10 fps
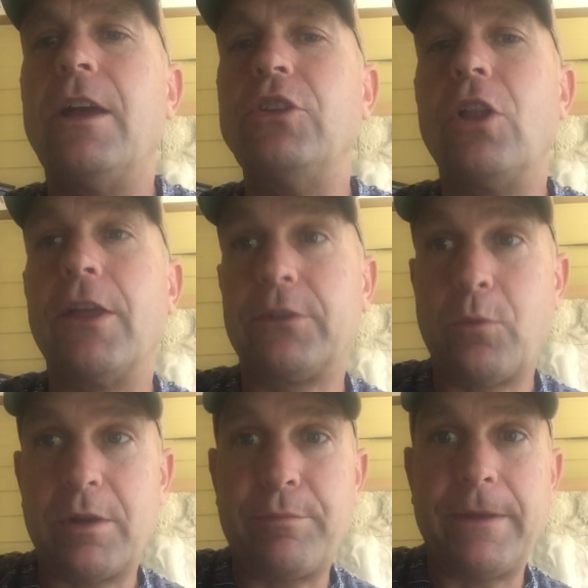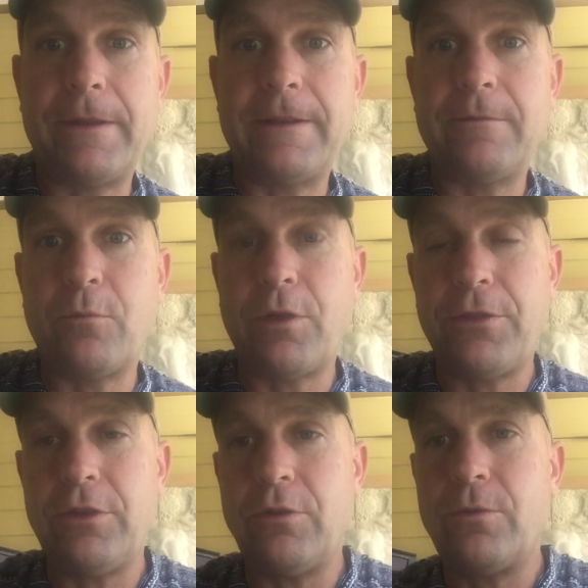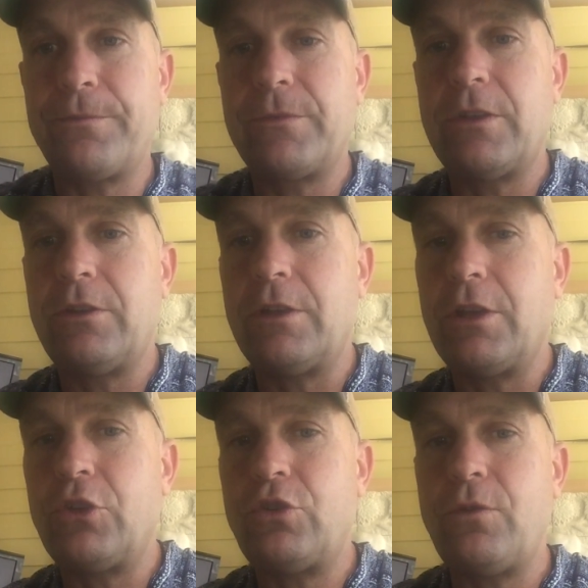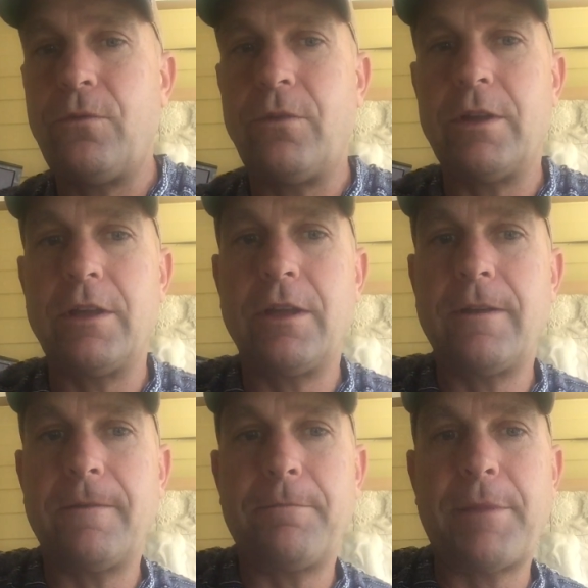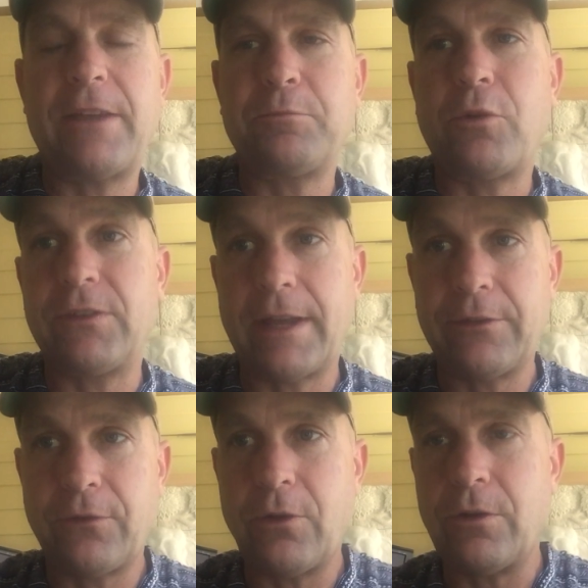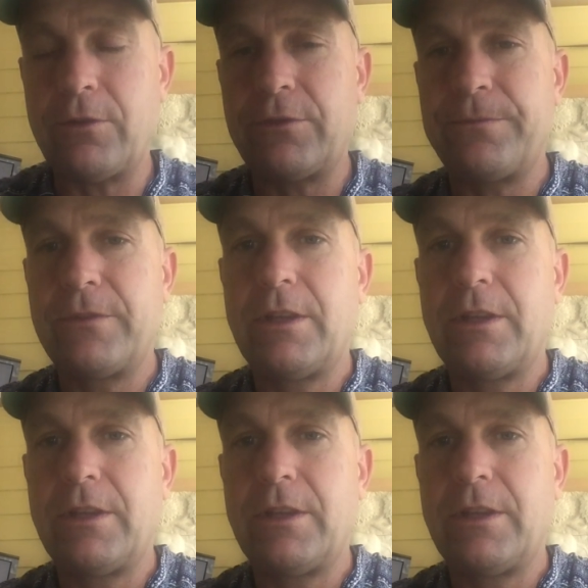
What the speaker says: you'll also want to bring with you 2 passport size photos.